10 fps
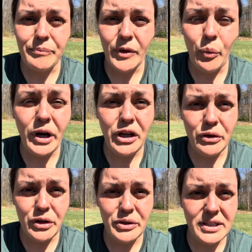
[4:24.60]
What do you
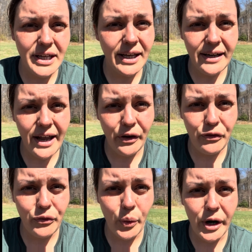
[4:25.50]
use stinging nettle
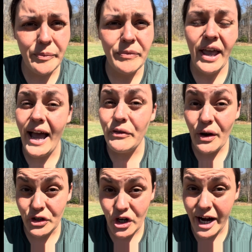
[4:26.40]
for? Have you
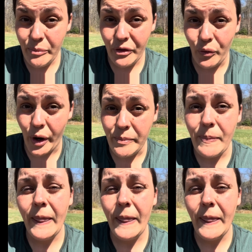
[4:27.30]
ever tried it before?